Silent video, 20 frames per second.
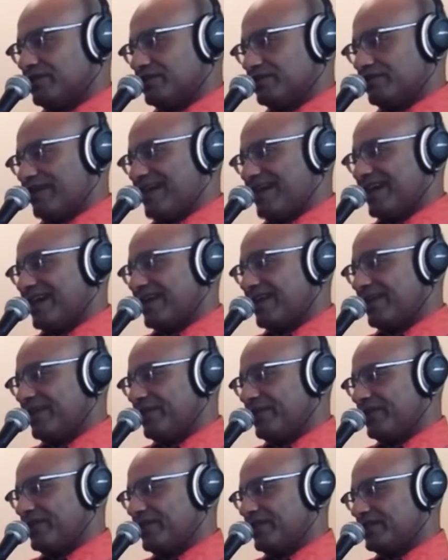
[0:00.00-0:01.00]
its back.
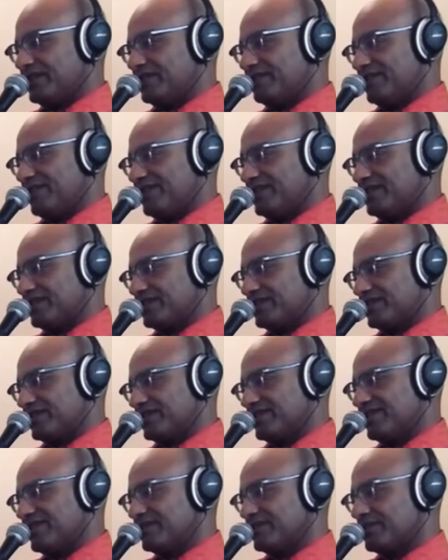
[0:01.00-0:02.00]
His face
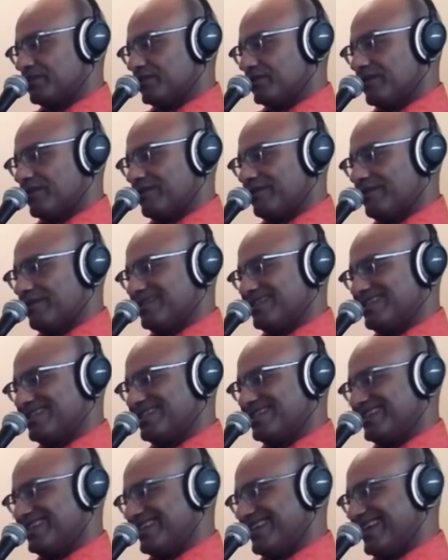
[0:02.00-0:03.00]
screwed up in distaste